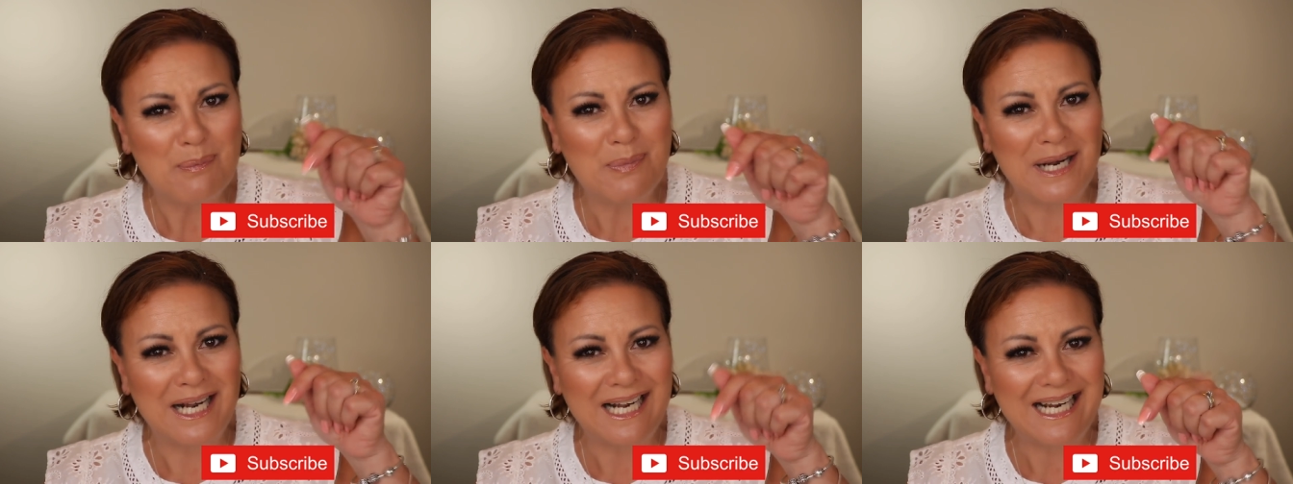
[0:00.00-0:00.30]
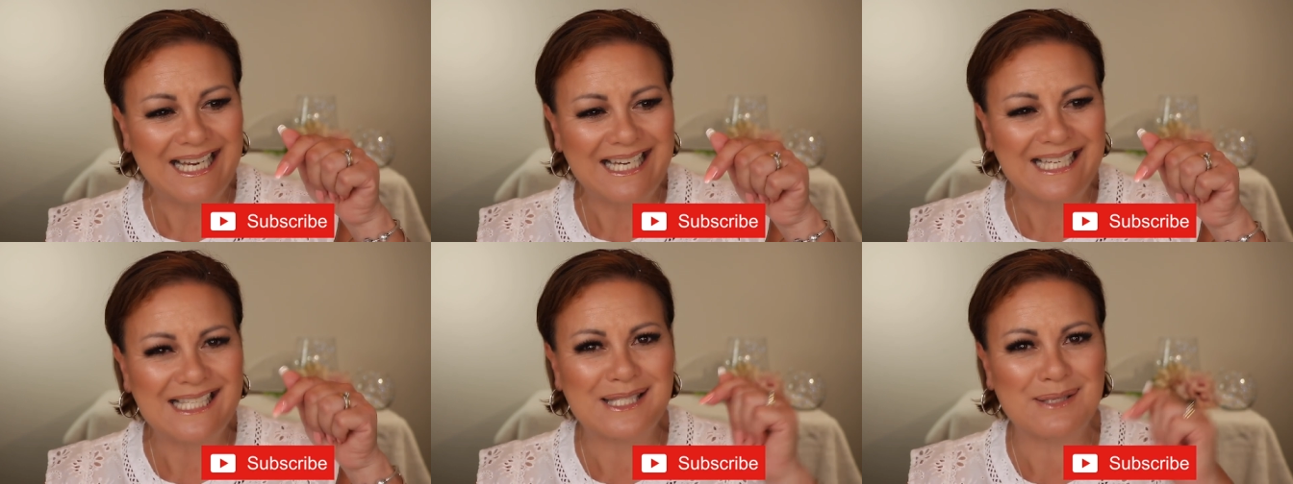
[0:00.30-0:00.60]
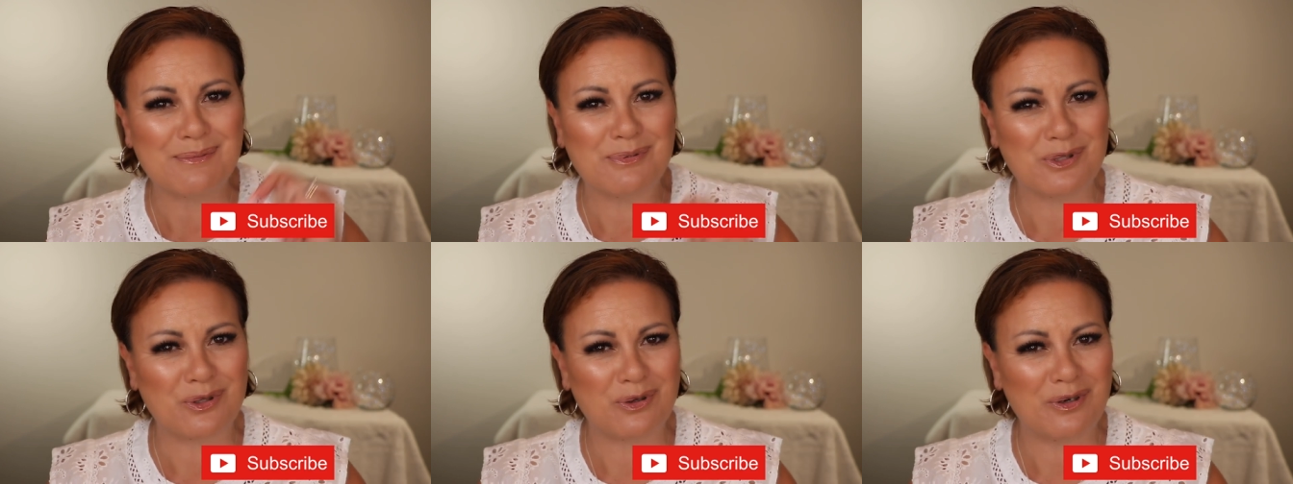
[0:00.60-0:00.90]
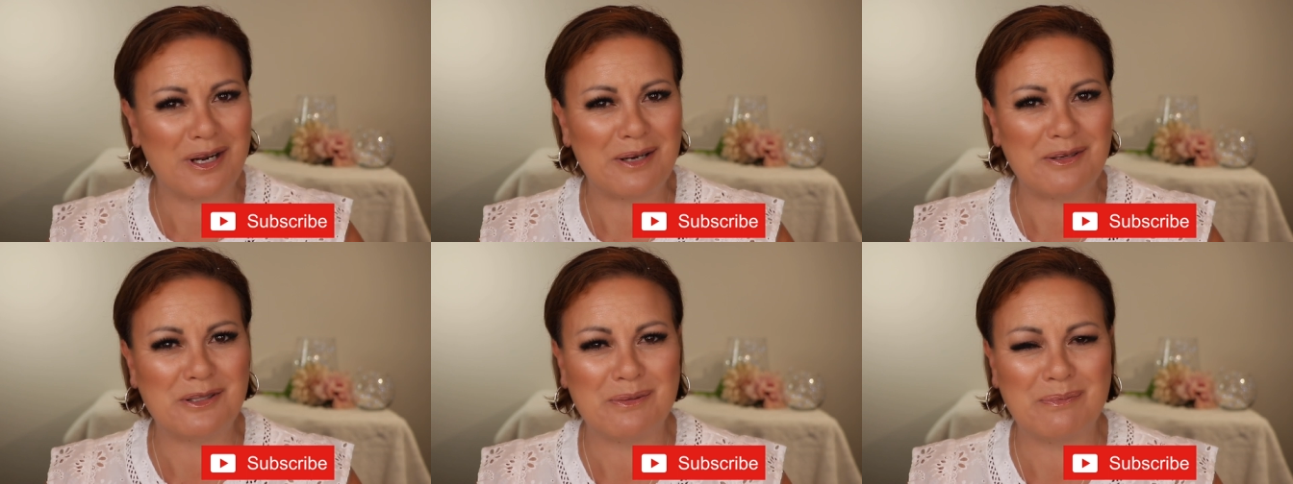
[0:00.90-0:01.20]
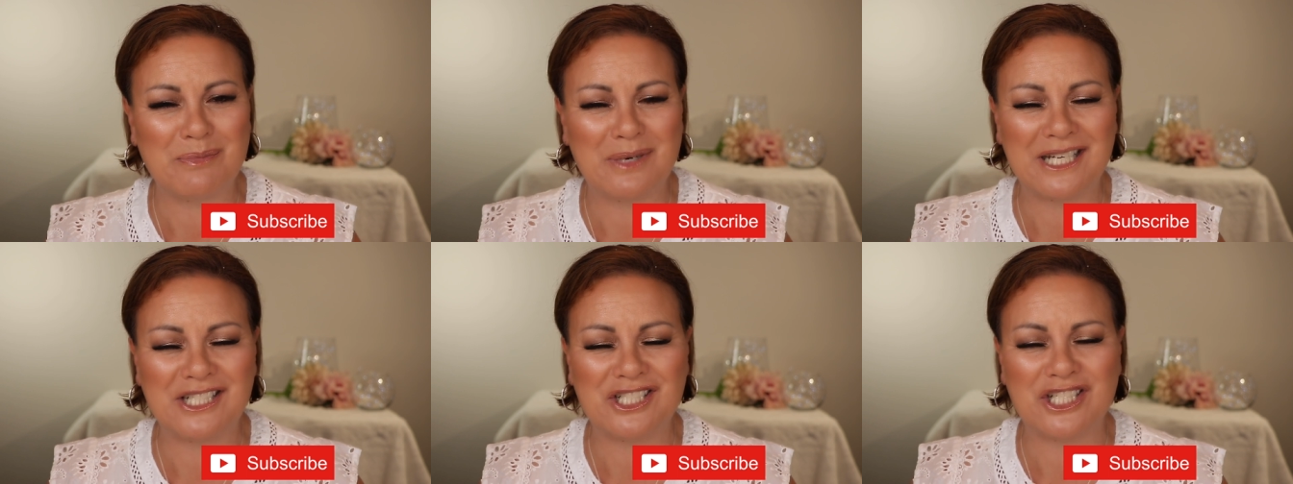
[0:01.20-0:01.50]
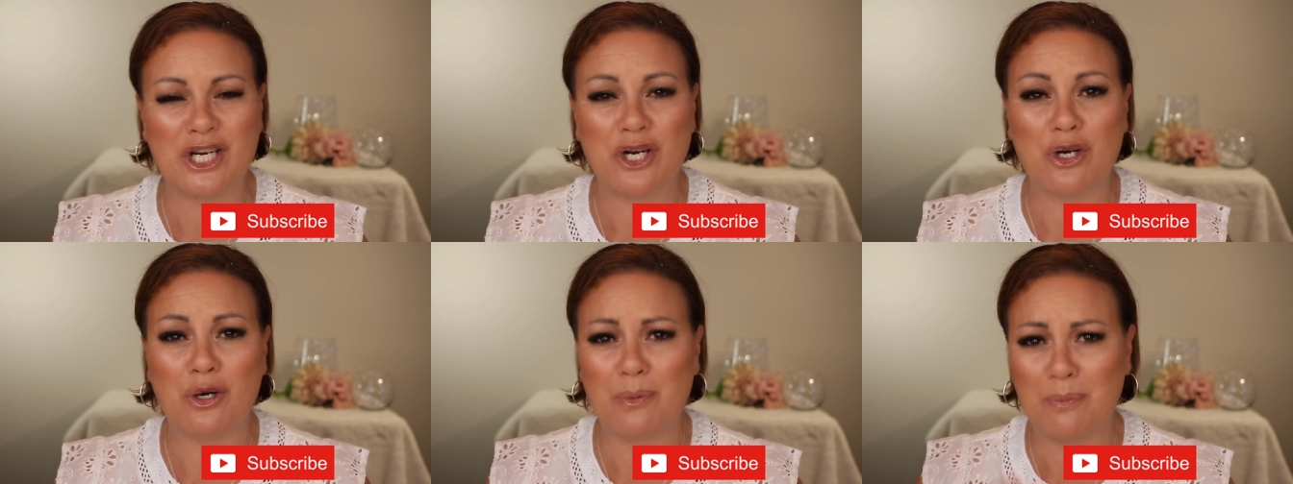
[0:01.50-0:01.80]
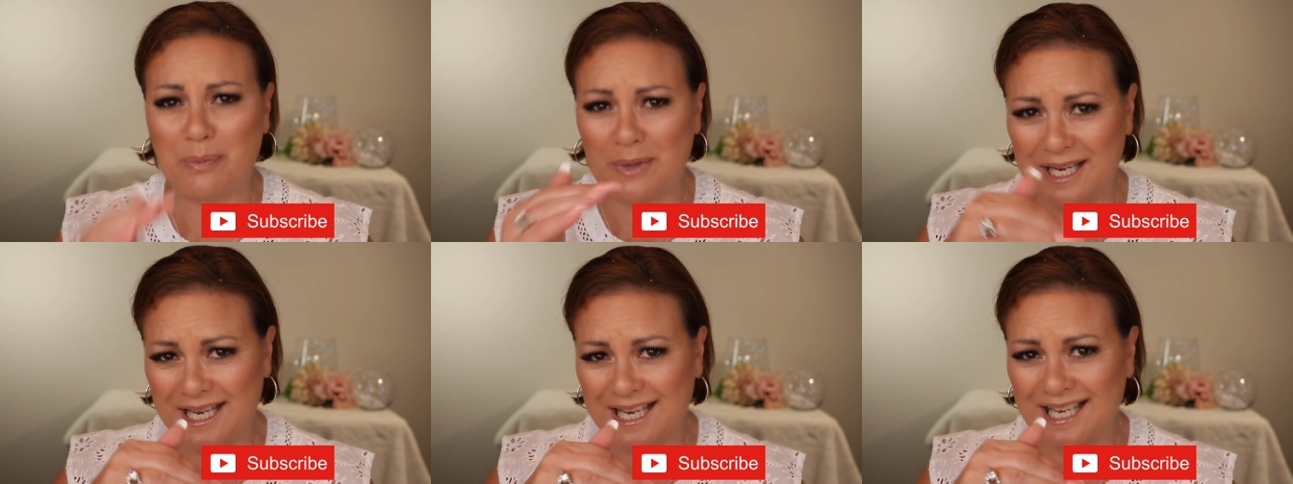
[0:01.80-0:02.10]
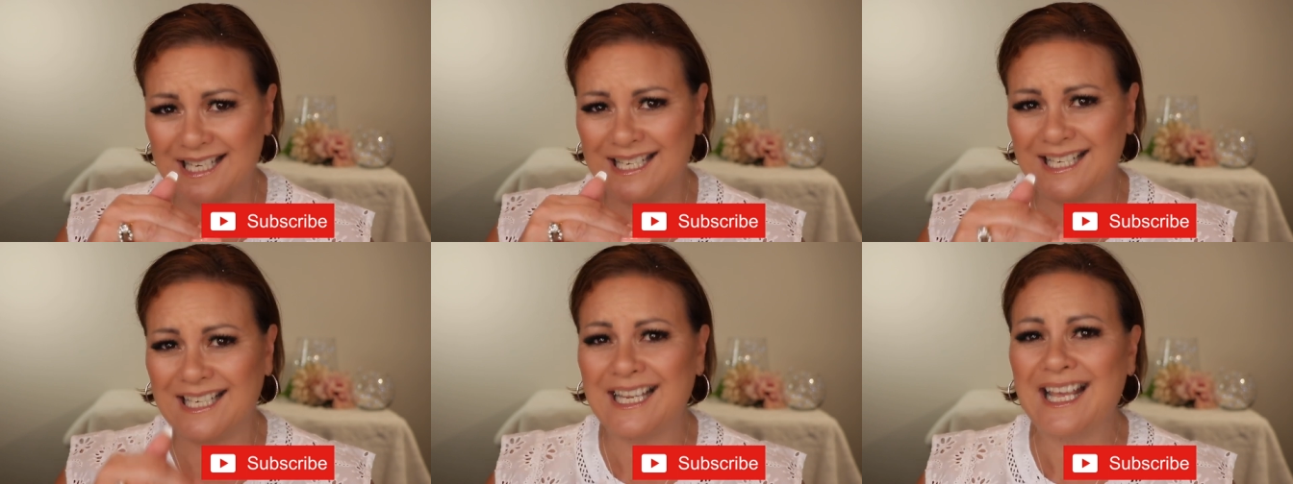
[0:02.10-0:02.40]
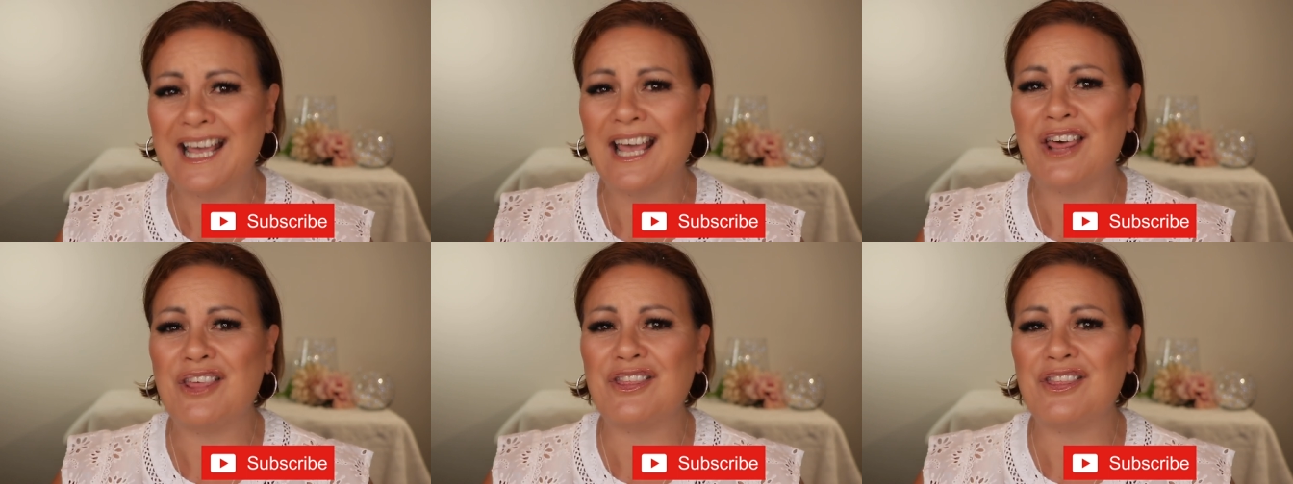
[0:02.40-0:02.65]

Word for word: please subscribe to my channel by hitting